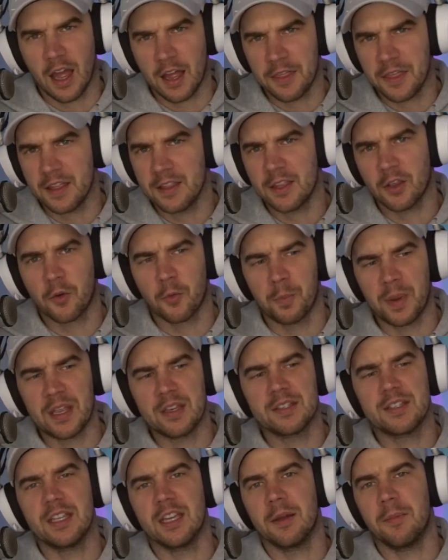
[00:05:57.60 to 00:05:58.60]
think the
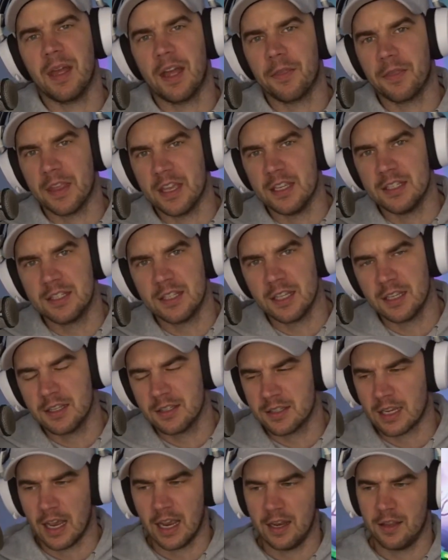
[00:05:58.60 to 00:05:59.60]
biggest thing about these
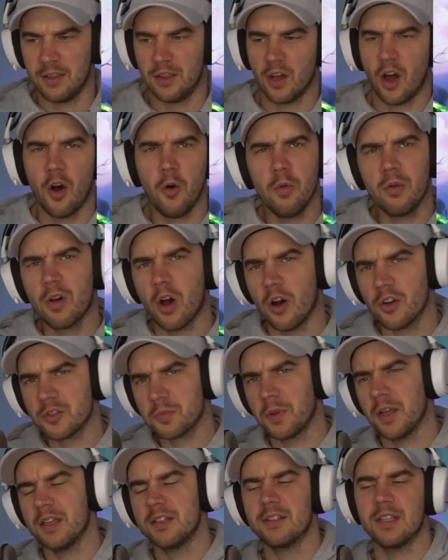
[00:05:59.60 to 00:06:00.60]
things and the whole
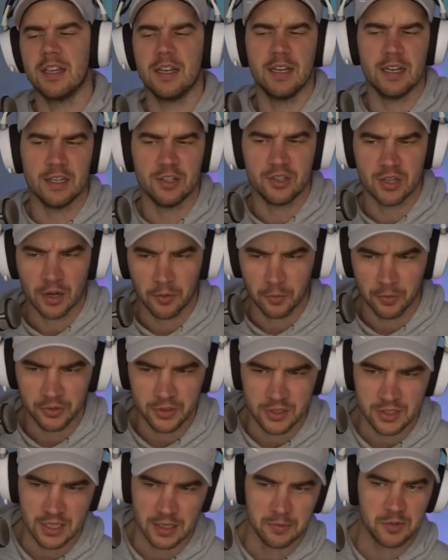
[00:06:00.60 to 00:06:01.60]
cosplay scene in general
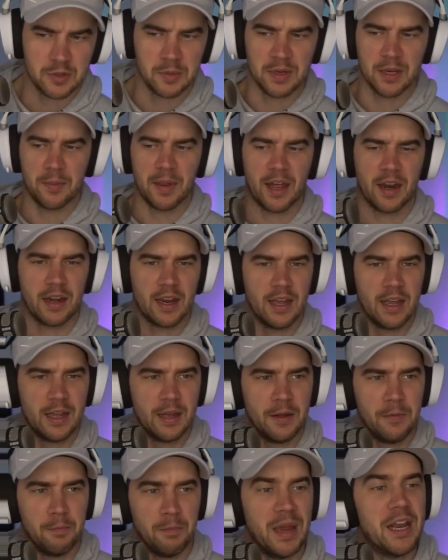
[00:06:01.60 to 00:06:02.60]
just seems to be about
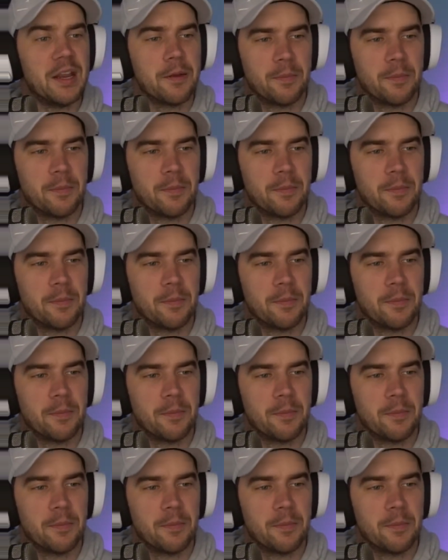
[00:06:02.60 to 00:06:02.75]
meeting